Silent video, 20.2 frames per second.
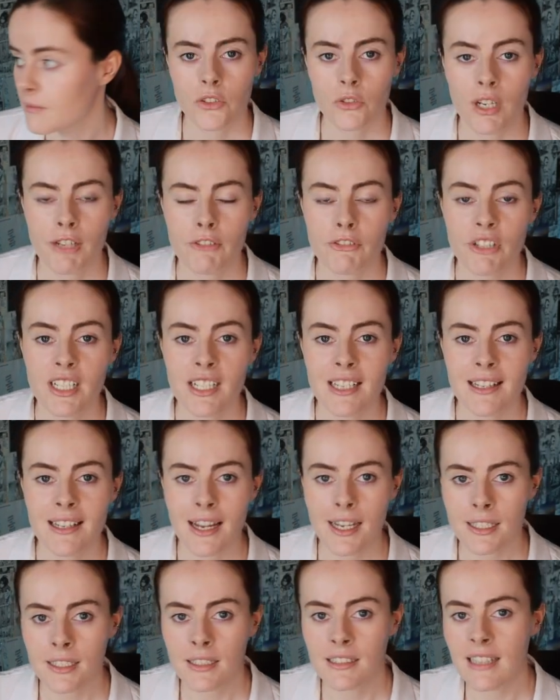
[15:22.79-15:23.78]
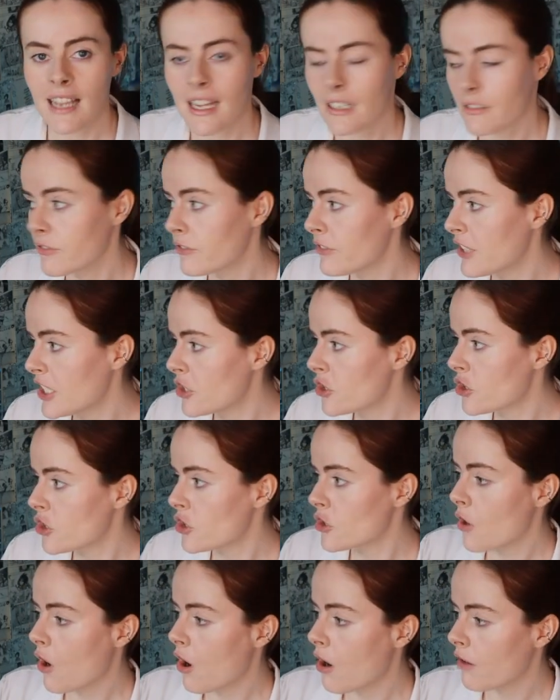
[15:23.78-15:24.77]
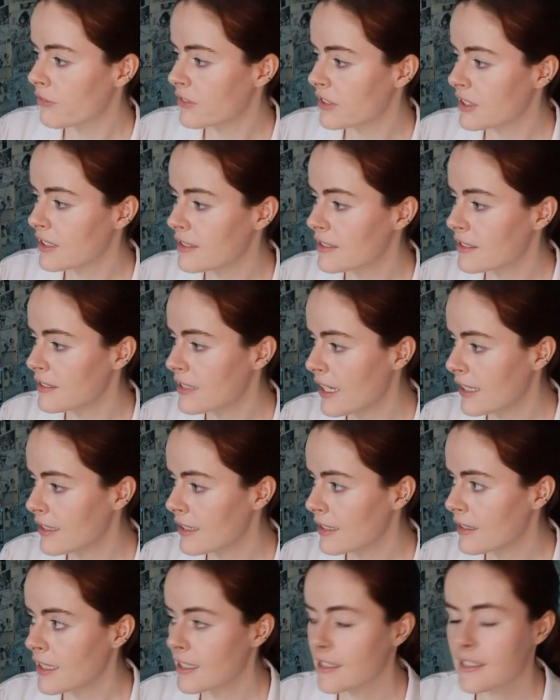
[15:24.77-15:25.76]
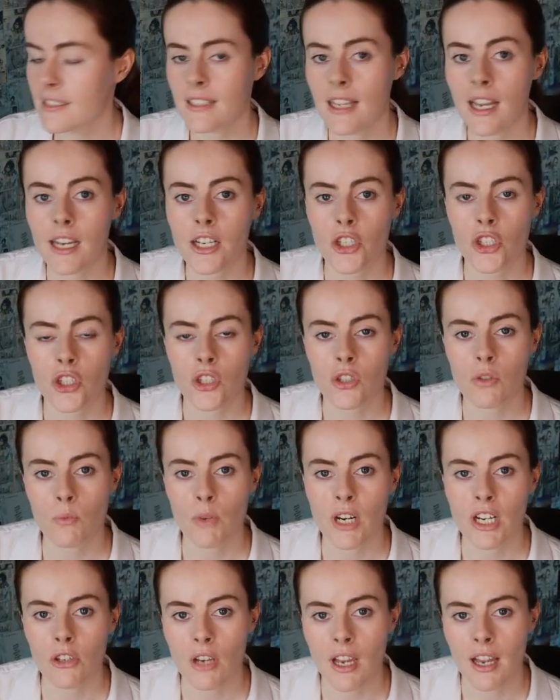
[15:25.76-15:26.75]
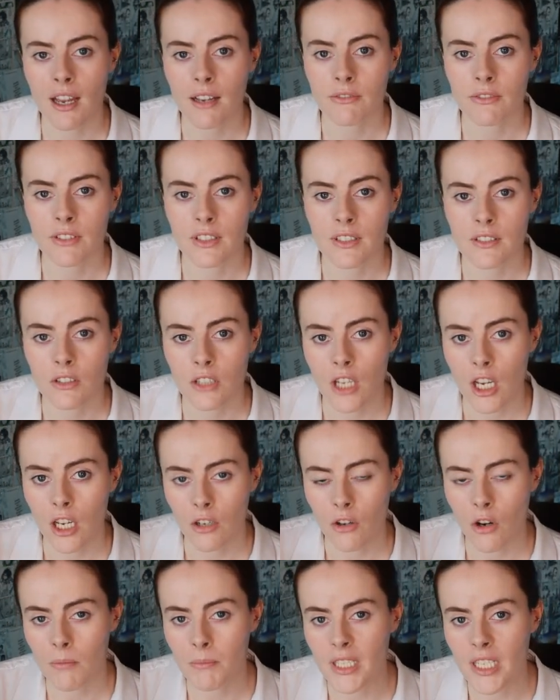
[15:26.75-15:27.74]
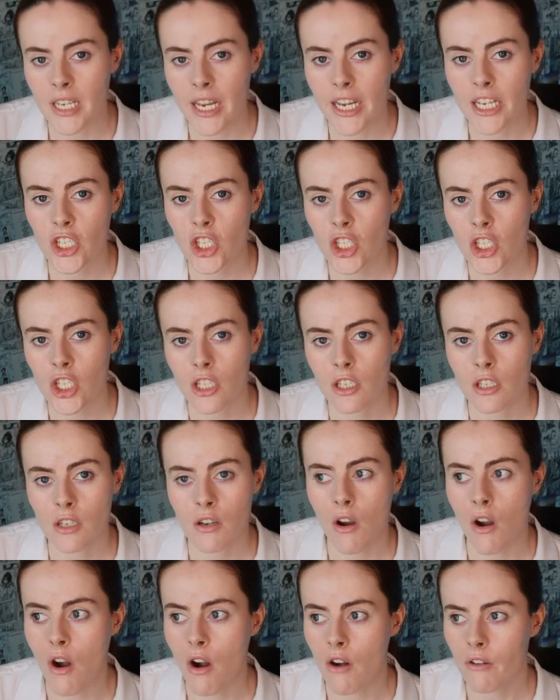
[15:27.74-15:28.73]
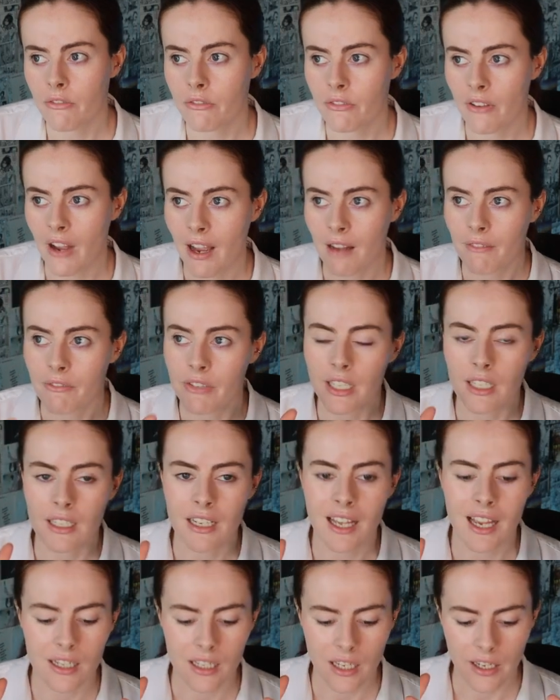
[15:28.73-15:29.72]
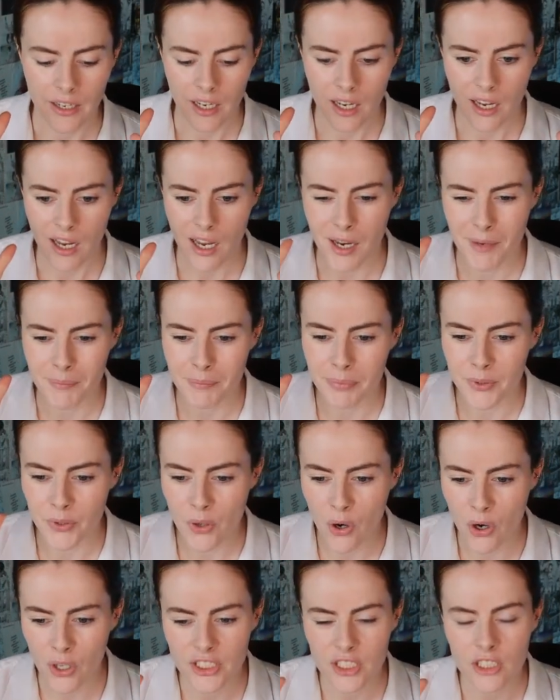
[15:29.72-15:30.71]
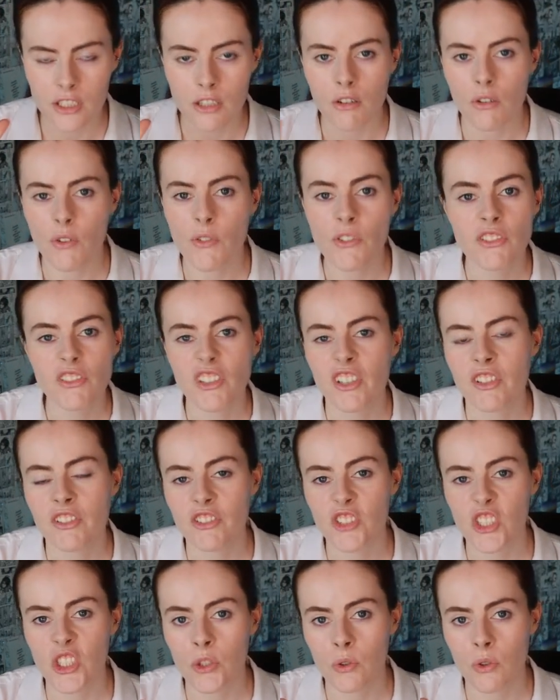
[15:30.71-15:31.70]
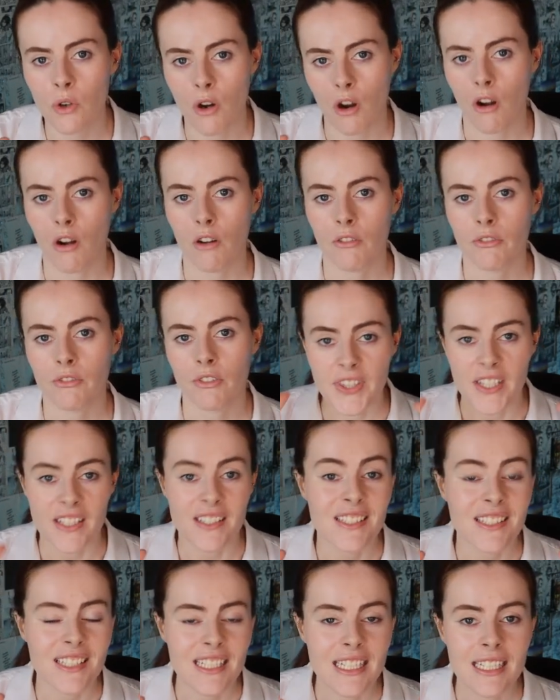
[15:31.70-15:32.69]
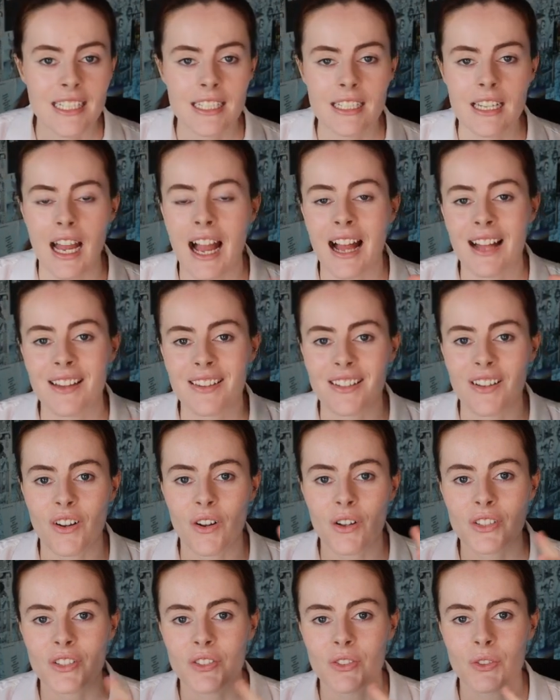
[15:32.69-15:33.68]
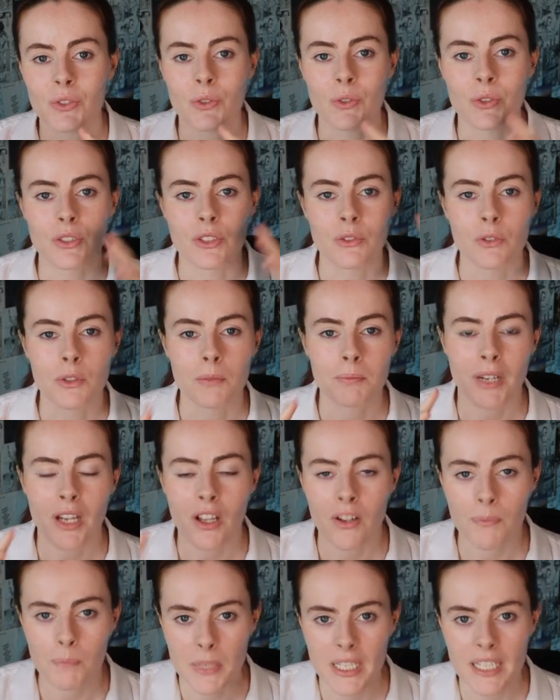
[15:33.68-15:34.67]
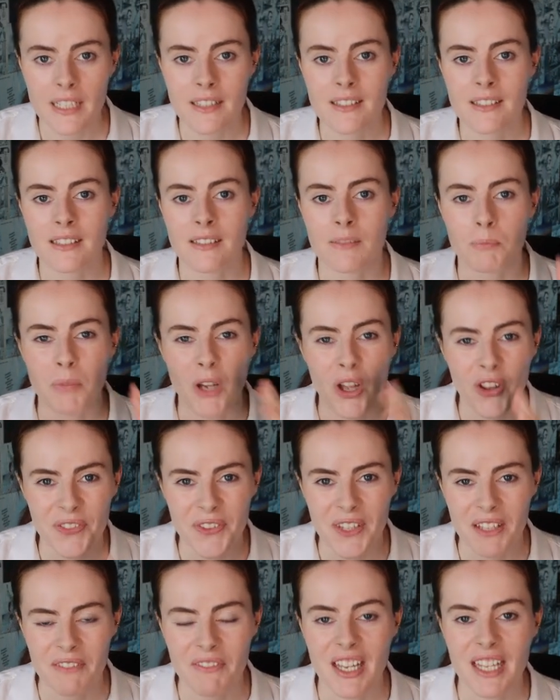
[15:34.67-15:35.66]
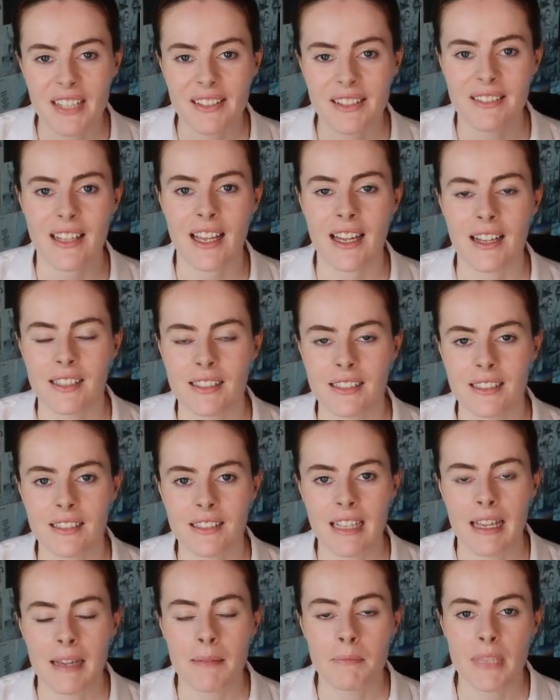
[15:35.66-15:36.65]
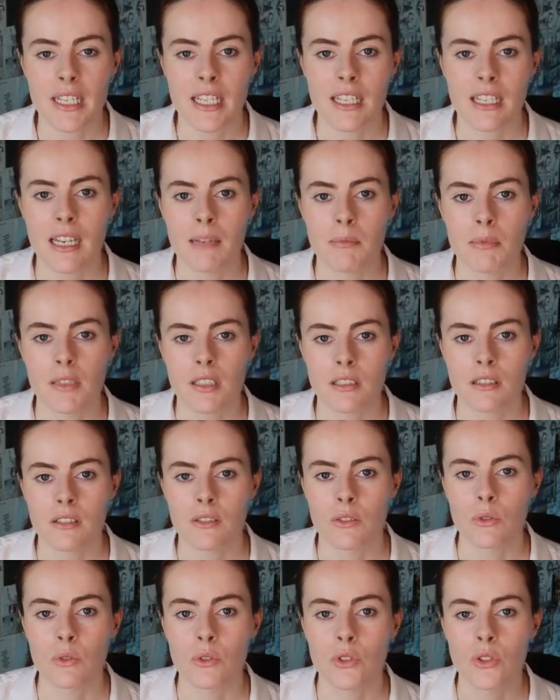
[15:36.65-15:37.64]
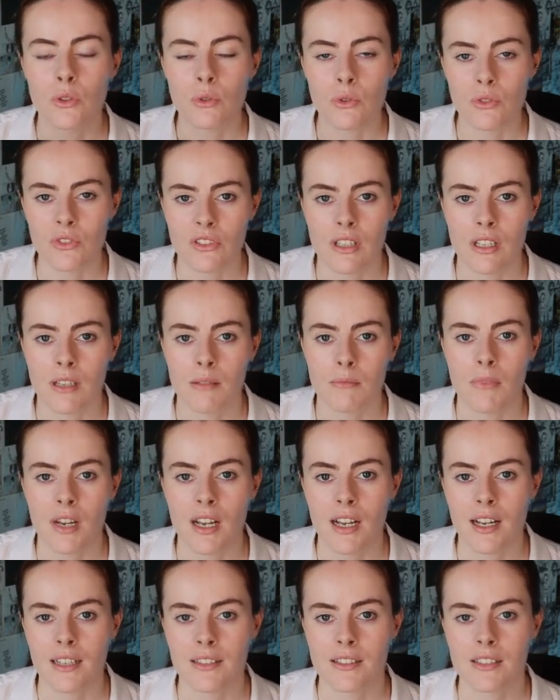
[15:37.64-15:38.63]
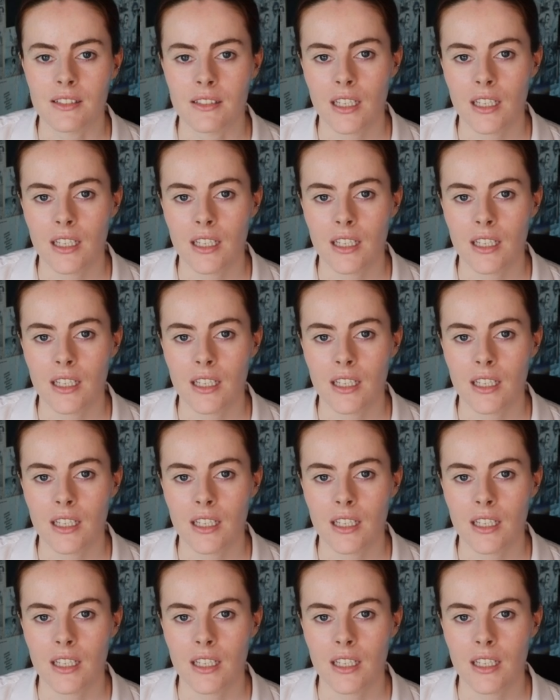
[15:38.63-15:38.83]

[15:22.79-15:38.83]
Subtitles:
So I really like that feature of this editing section where you have this combination of having like a broader overview of the scene and also your plot beats, plot events, and then being able to use them as